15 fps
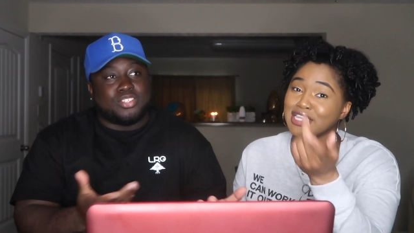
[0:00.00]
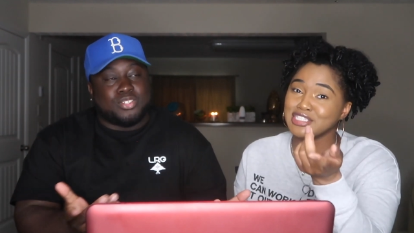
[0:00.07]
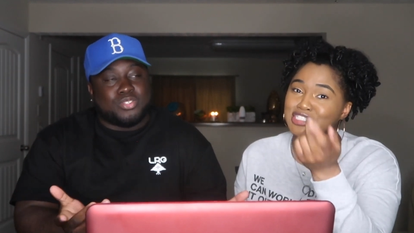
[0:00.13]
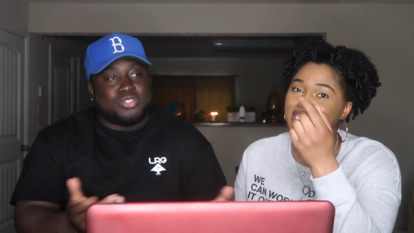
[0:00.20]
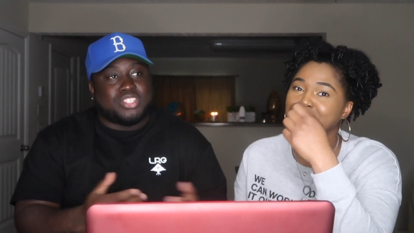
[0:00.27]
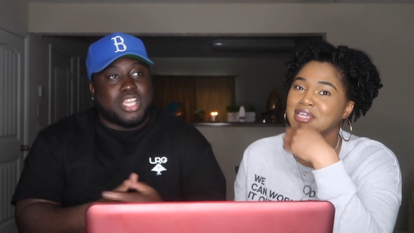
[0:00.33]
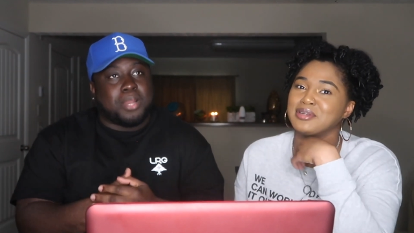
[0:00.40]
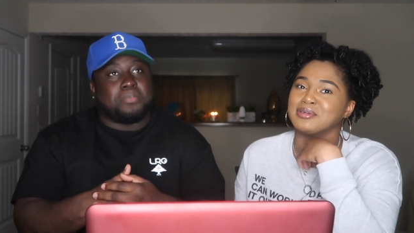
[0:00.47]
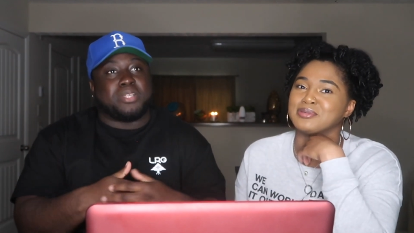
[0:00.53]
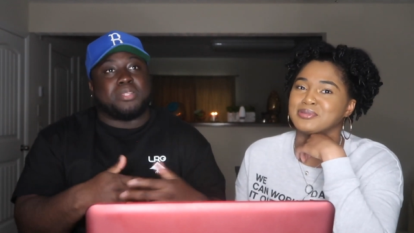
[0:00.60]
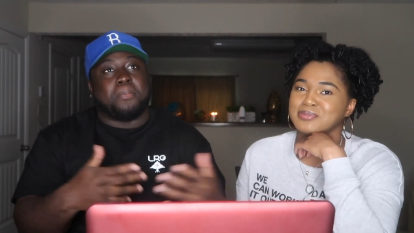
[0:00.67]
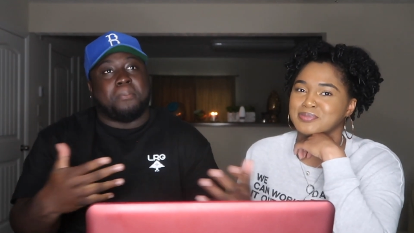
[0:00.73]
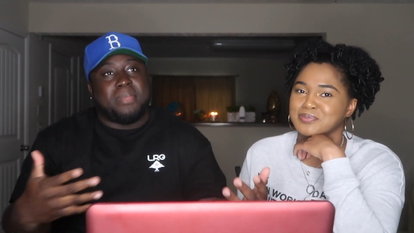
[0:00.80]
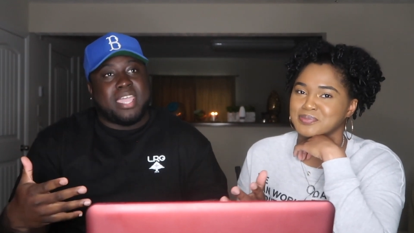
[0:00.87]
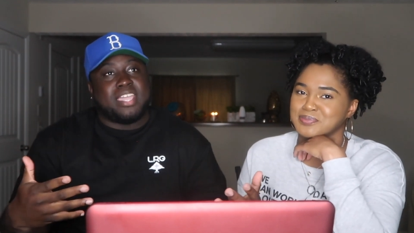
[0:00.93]
Speaker 1: main the new channel. channel.
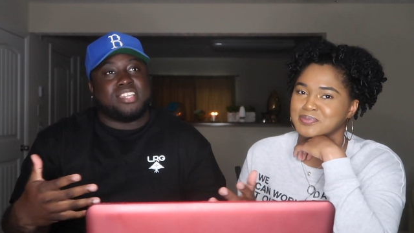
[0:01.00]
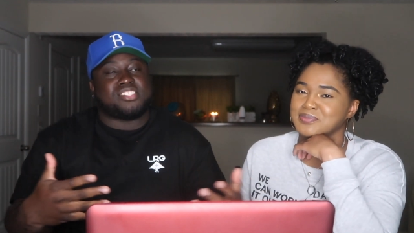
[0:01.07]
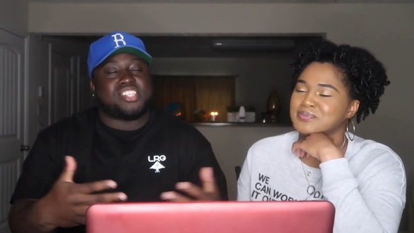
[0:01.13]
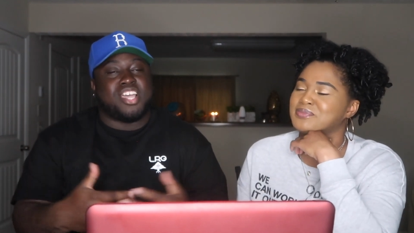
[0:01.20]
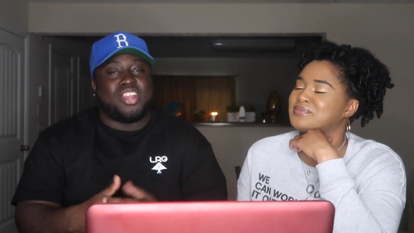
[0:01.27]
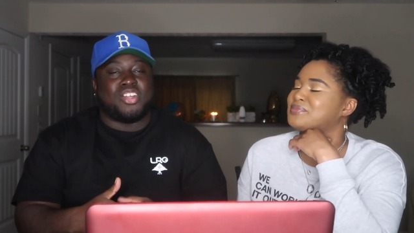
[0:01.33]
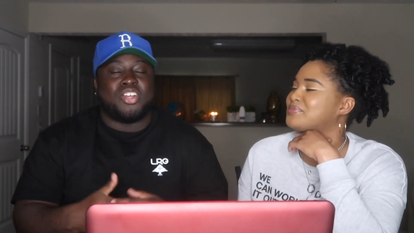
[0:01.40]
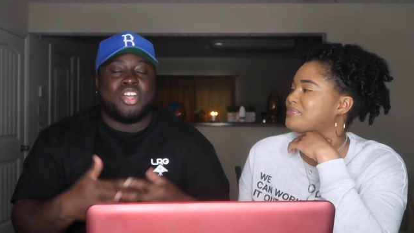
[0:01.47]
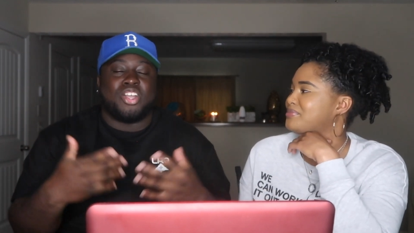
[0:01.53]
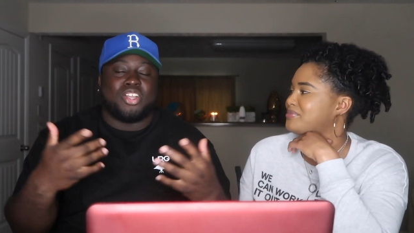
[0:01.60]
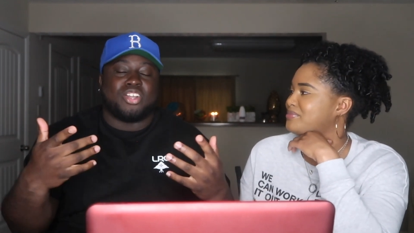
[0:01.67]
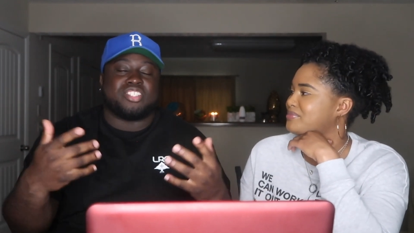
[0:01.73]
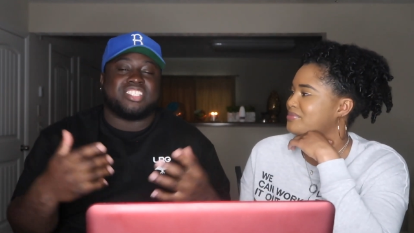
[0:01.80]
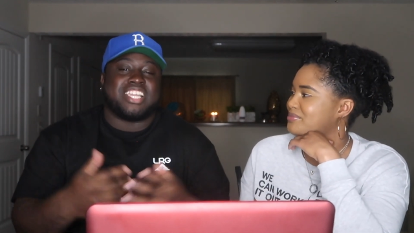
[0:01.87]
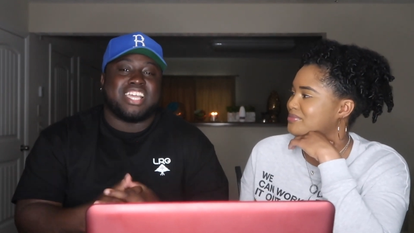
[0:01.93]
but the main channel.
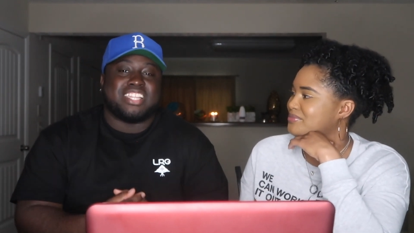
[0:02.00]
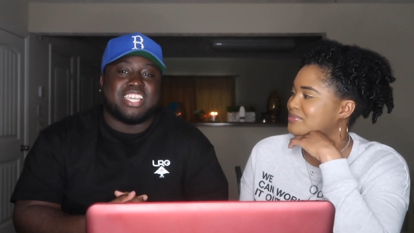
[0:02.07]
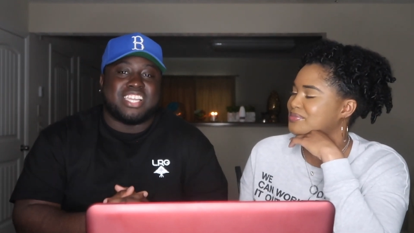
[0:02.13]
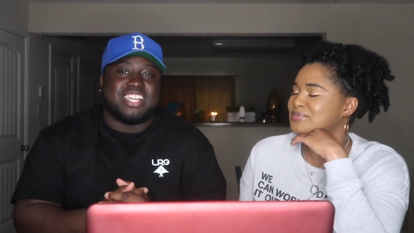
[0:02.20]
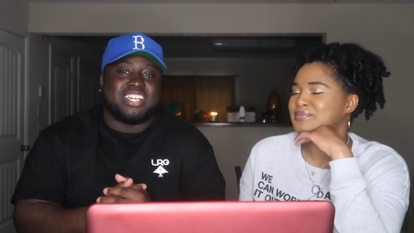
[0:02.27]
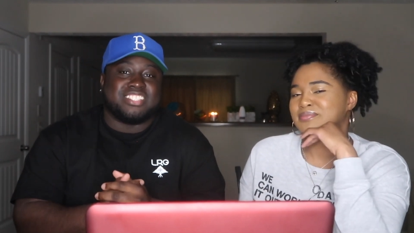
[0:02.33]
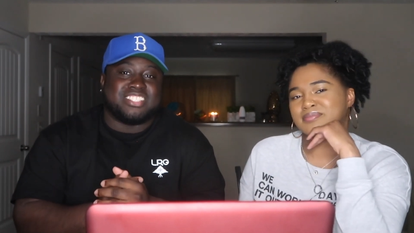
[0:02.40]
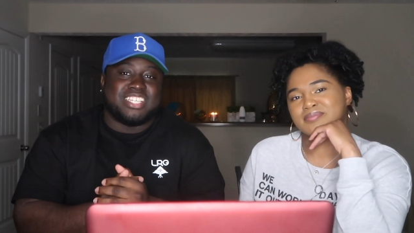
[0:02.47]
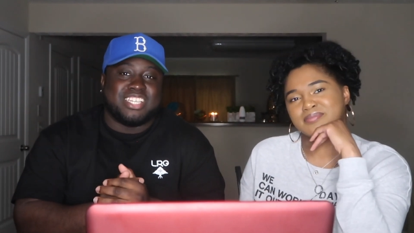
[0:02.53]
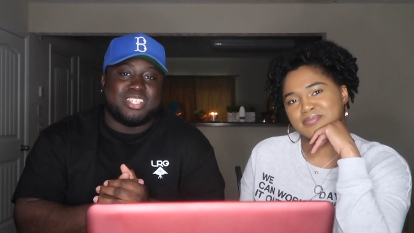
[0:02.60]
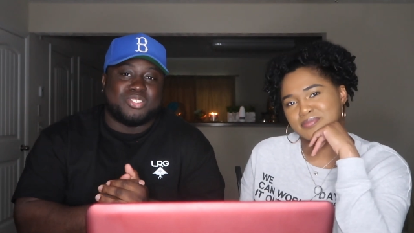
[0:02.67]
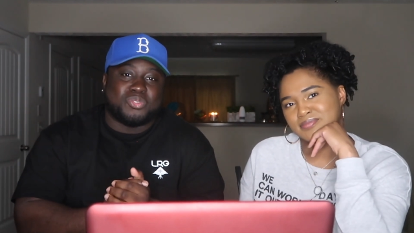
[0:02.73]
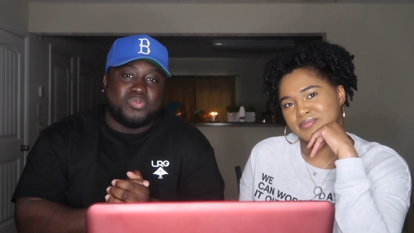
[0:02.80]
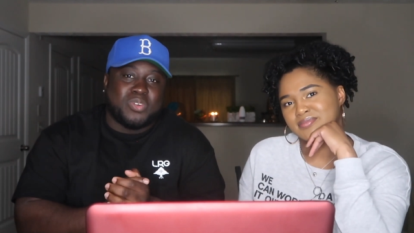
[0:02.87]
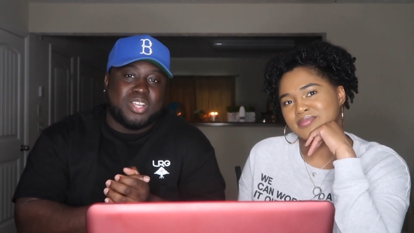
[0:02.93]
Go check out that
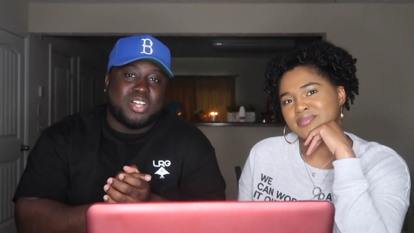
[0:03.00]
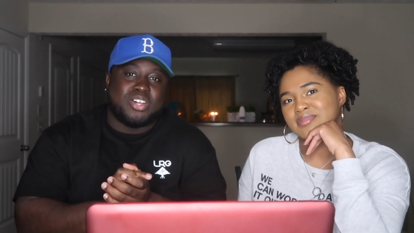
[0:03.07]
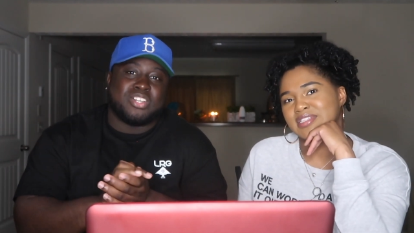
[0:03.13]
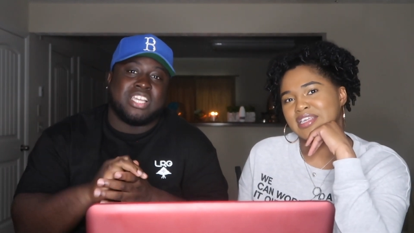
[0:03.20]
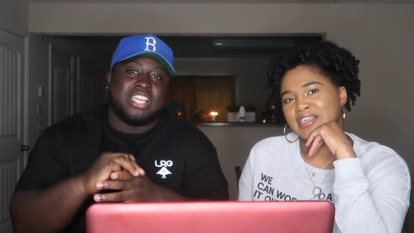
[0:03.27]
content as well.